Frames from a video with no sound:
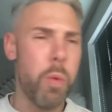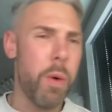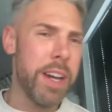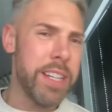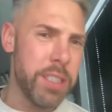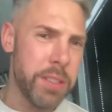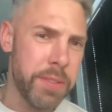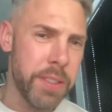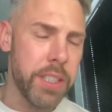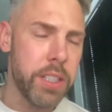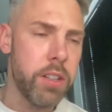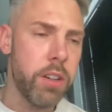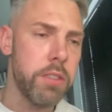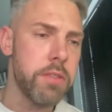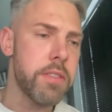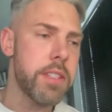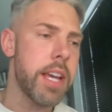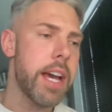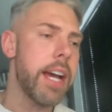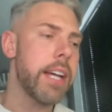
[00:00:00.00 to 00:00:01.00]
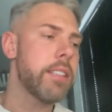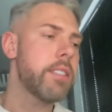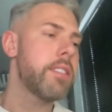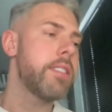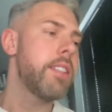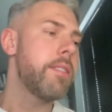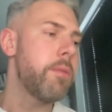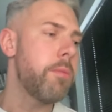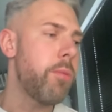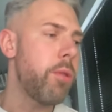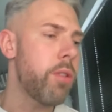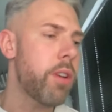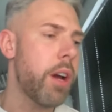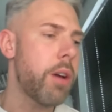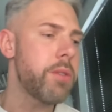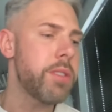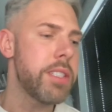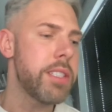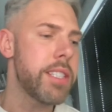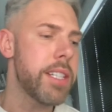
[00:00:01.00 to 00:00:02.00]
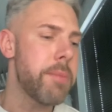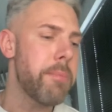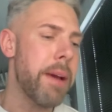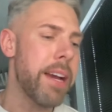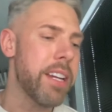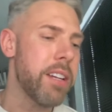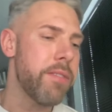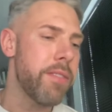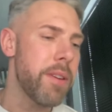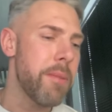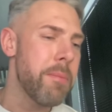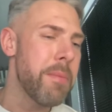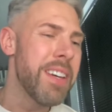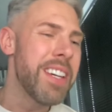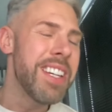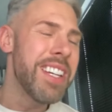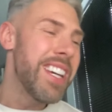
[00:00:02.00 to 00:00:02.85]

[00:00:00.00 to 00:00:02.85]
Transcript: waits for the contact. Livermore goes into the back of him.